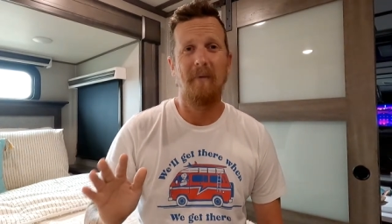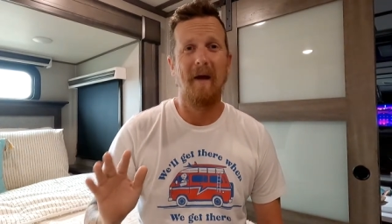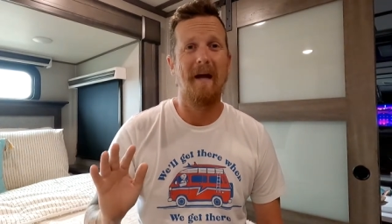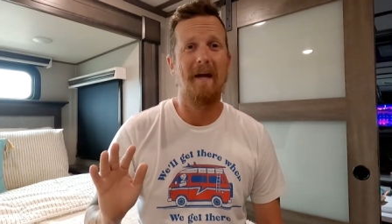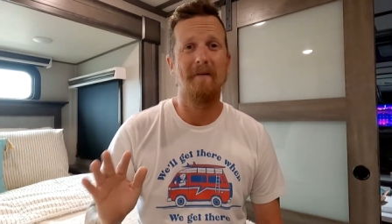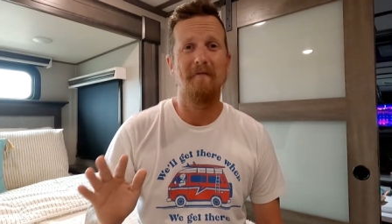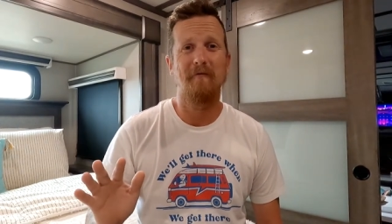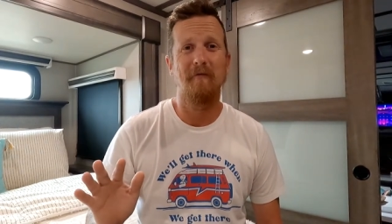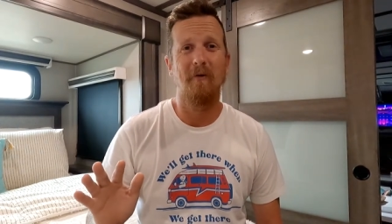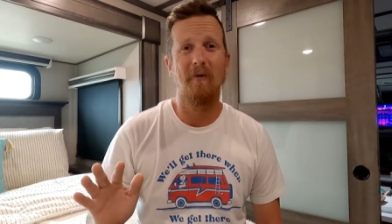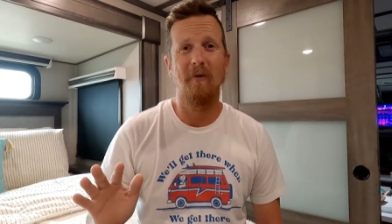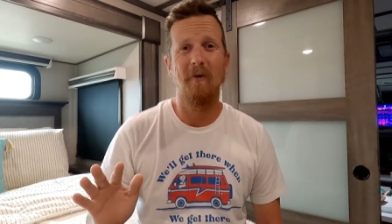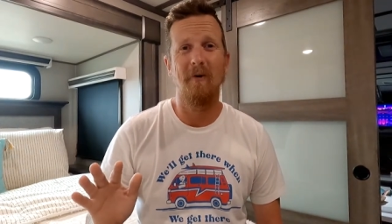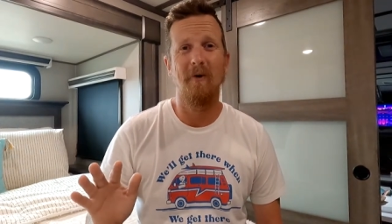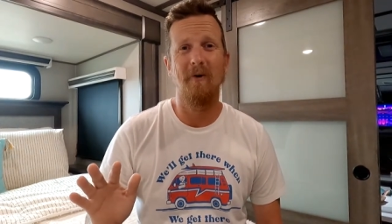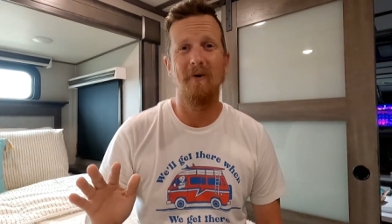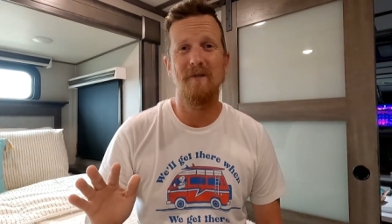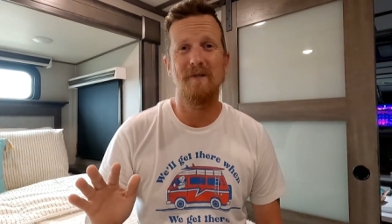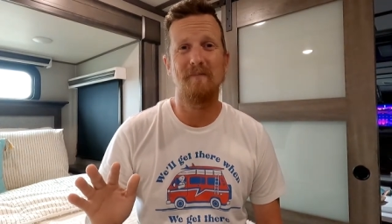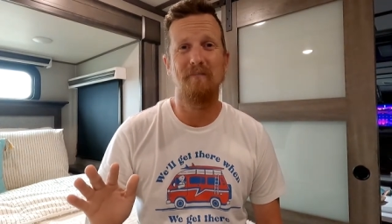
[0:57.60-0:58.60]
paid
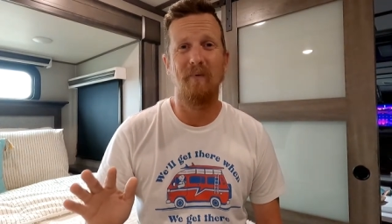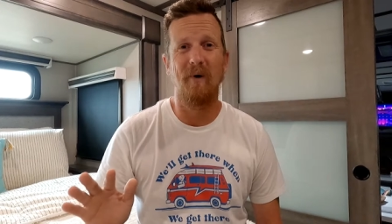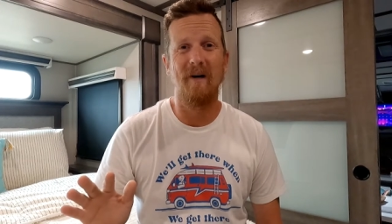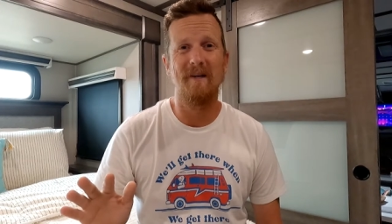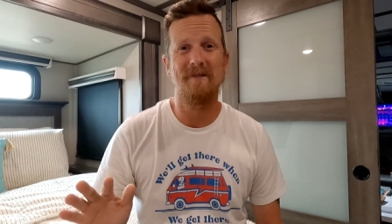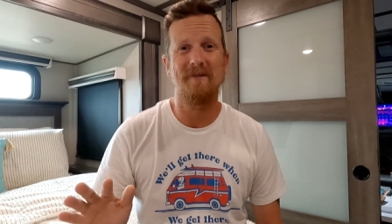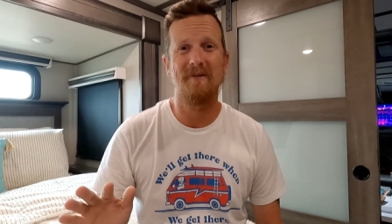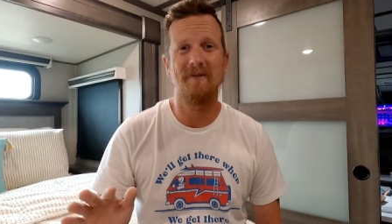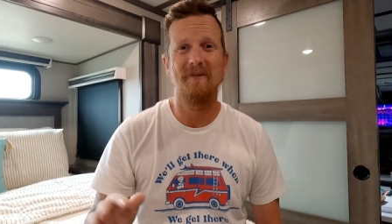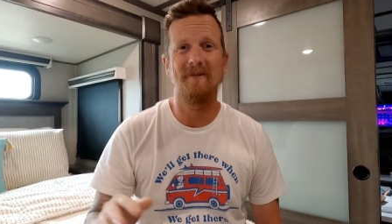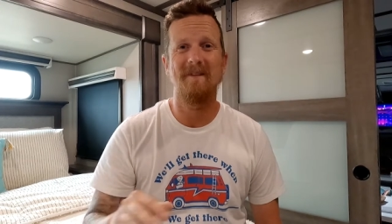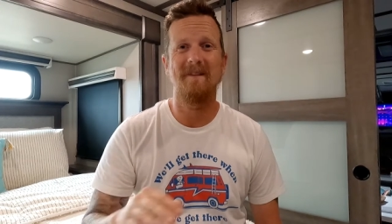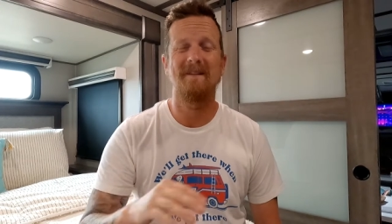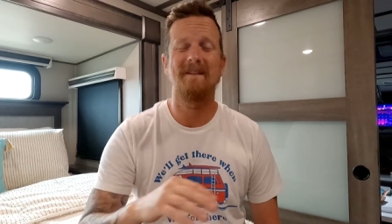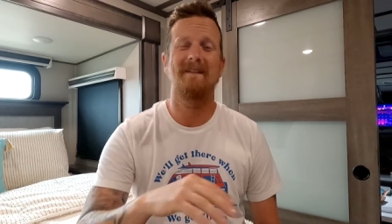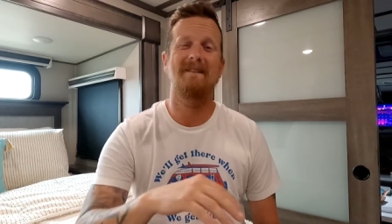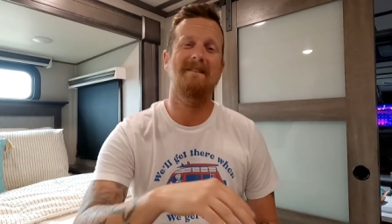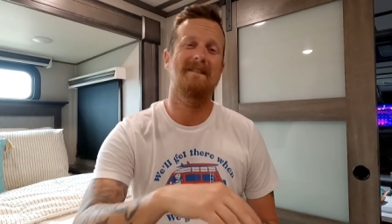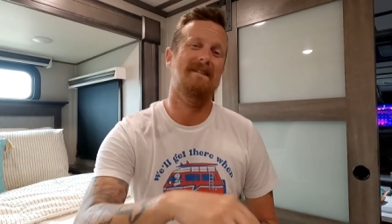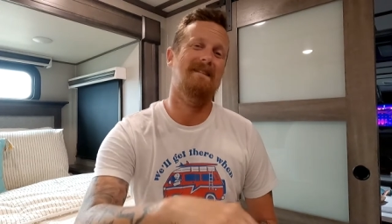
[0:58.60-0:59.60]
for or sponsored or
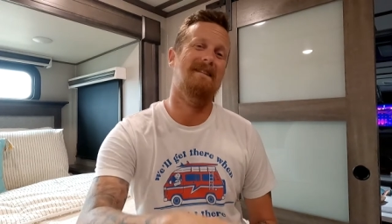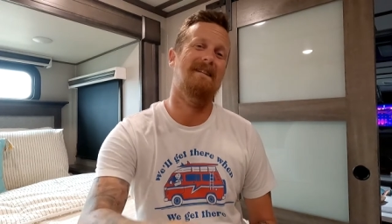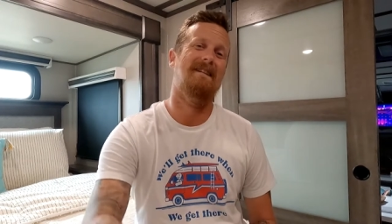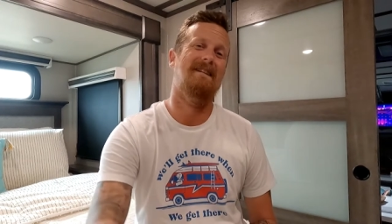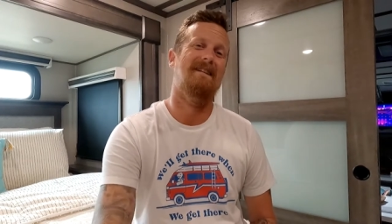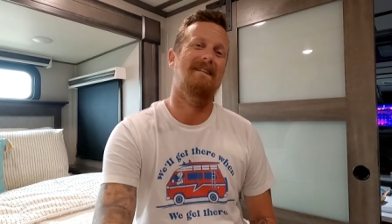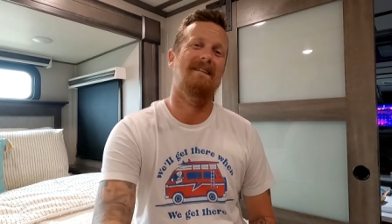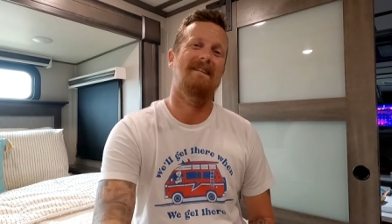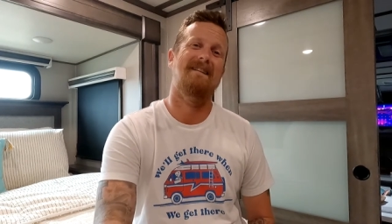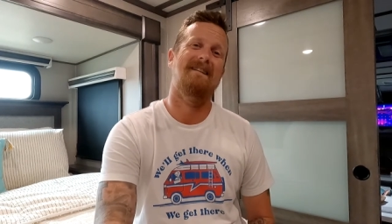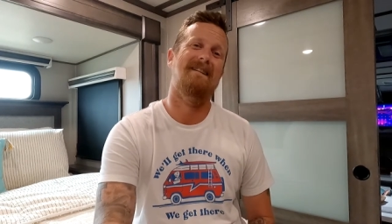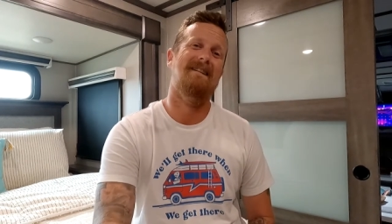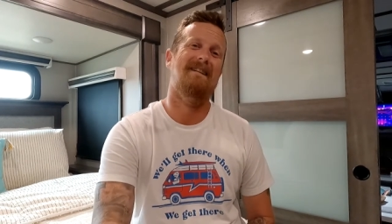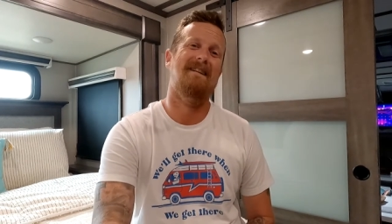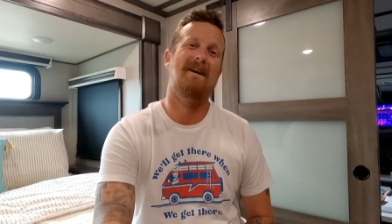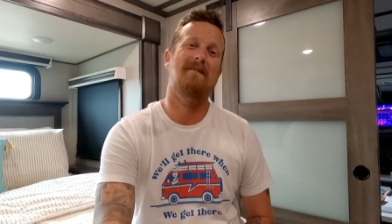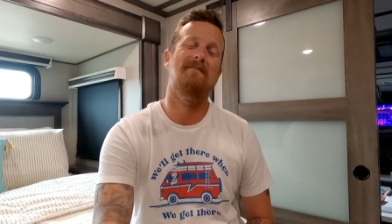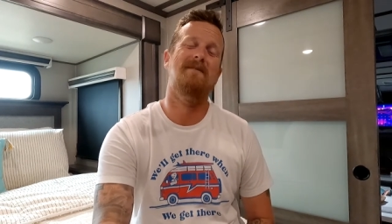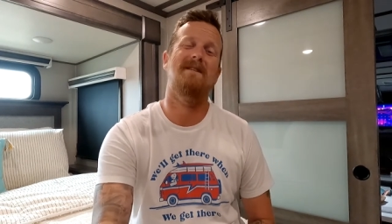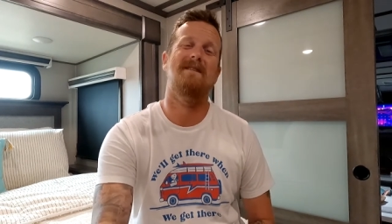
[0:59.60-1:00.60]
anything like that.
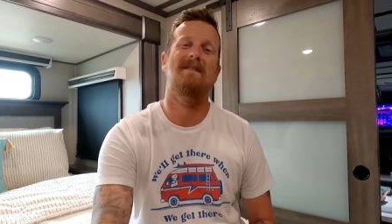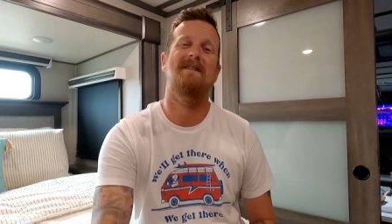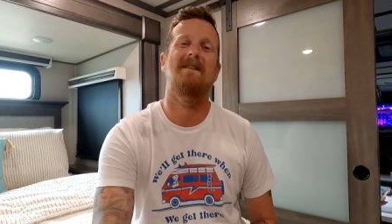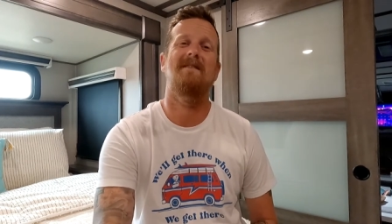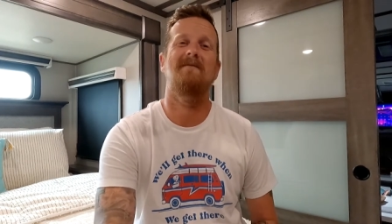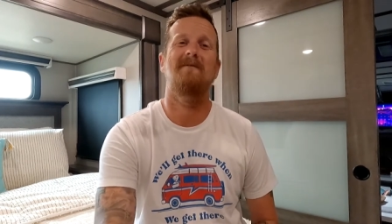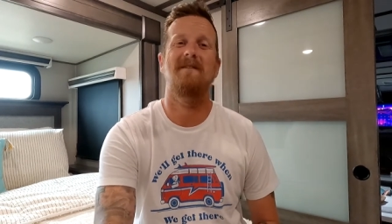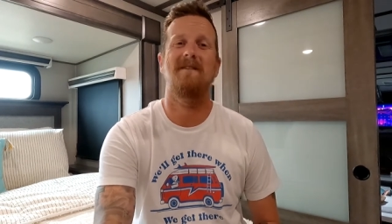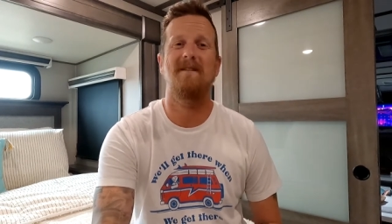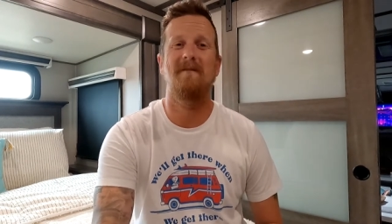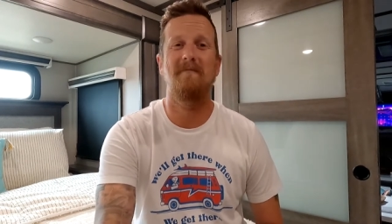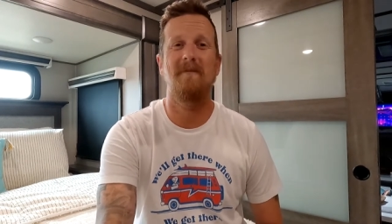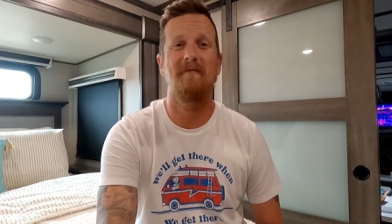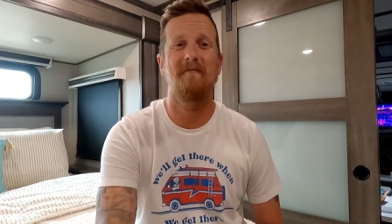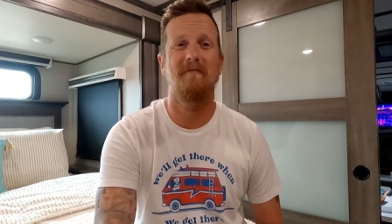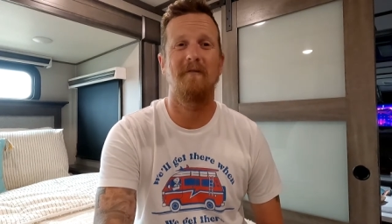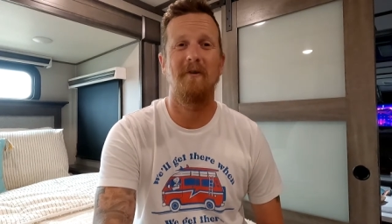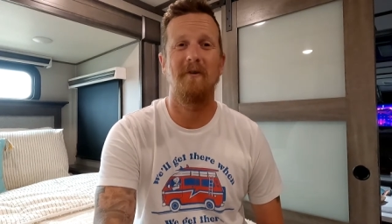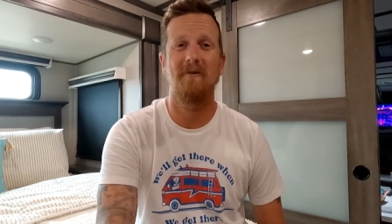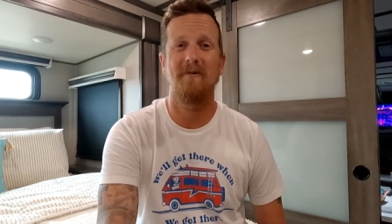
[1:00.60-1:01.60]
I'm just giving some
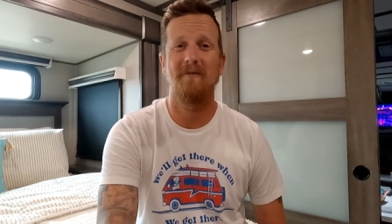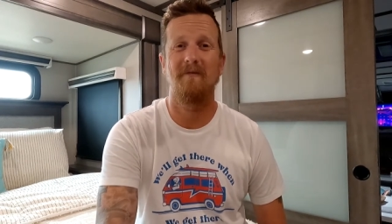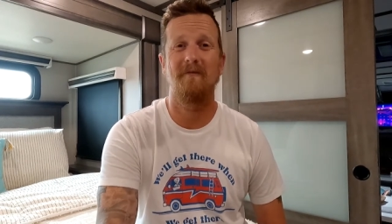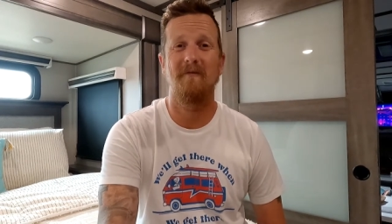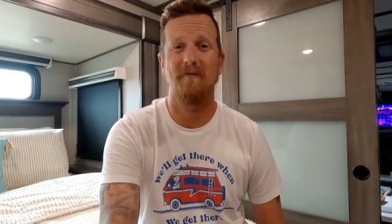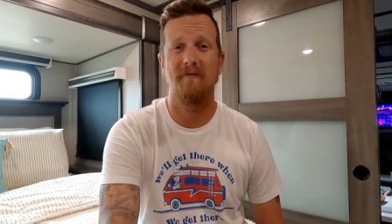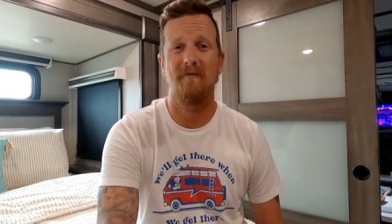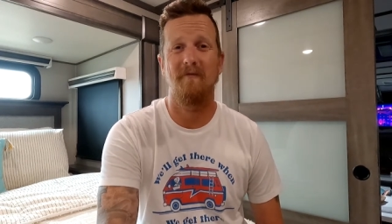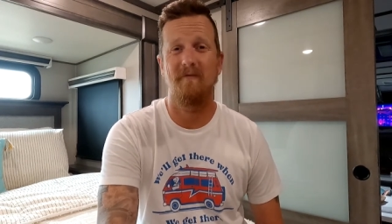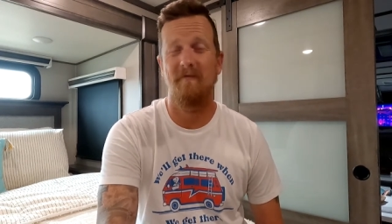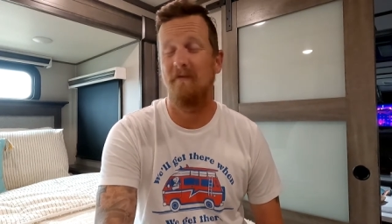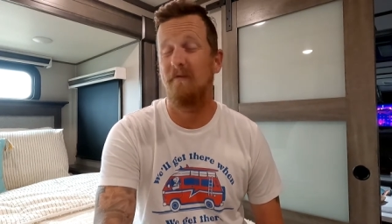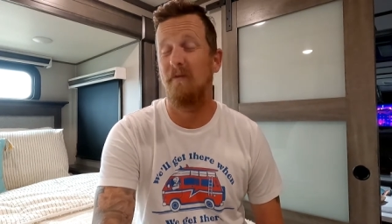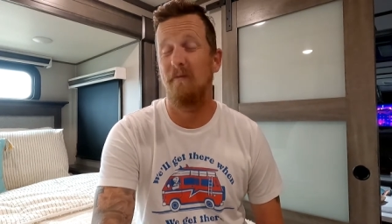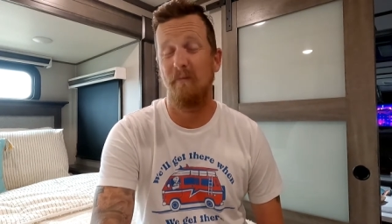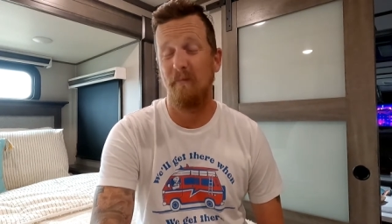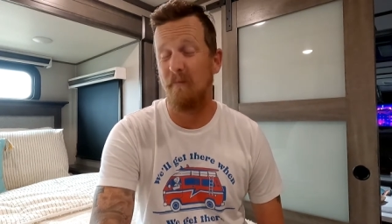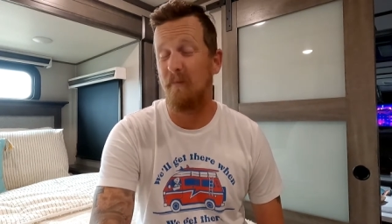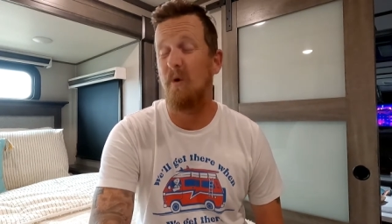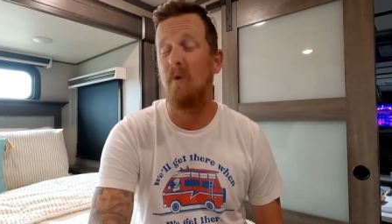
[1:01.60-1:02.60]
info
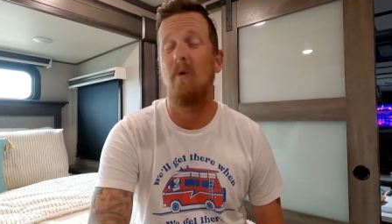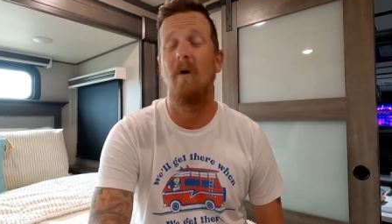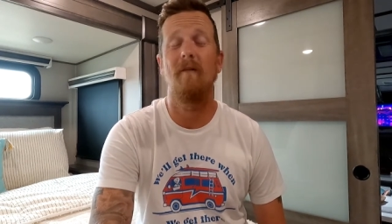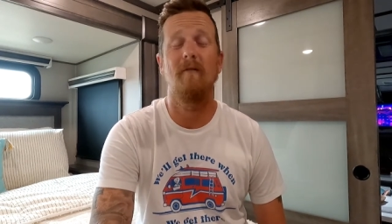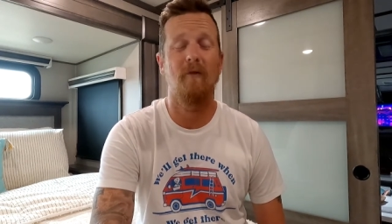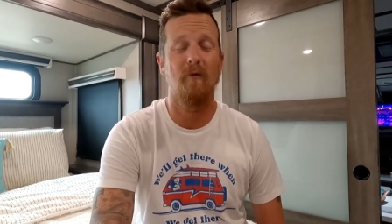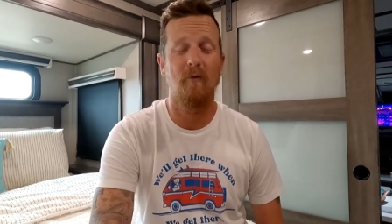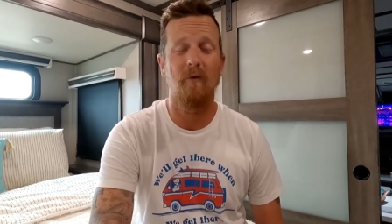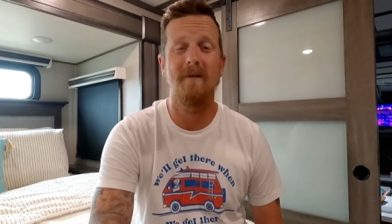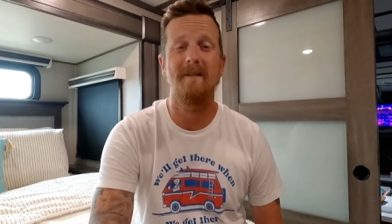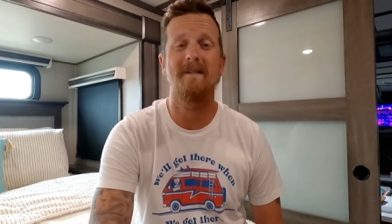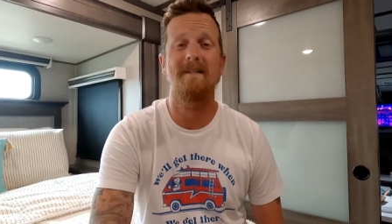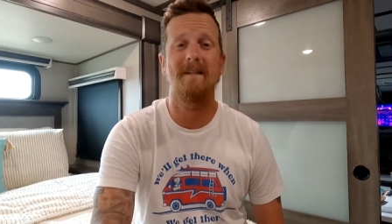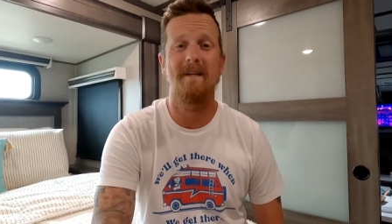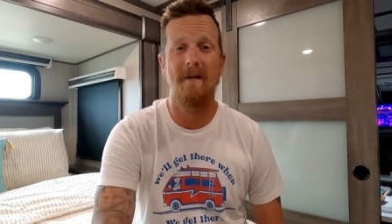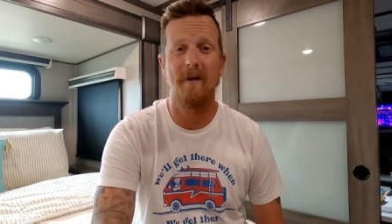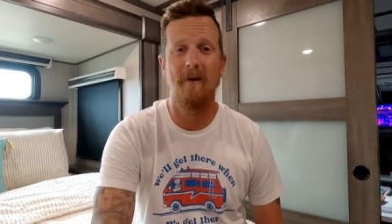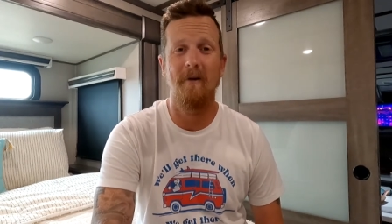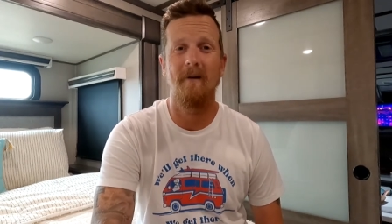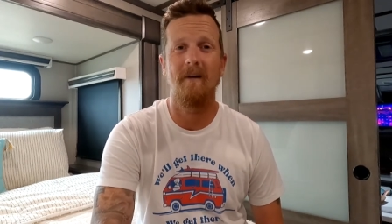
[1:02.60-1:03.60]
for whoever wants
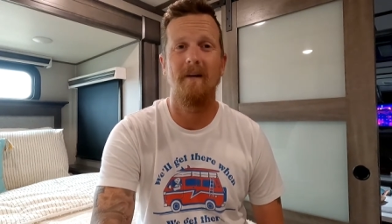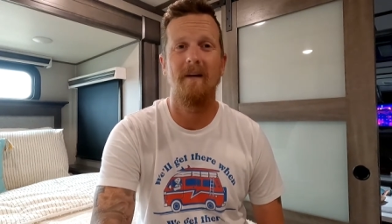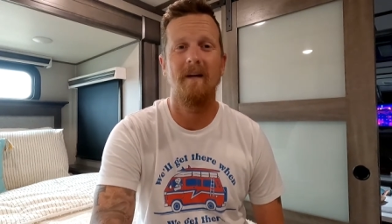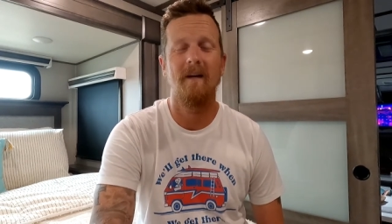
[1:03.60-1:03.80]
to hear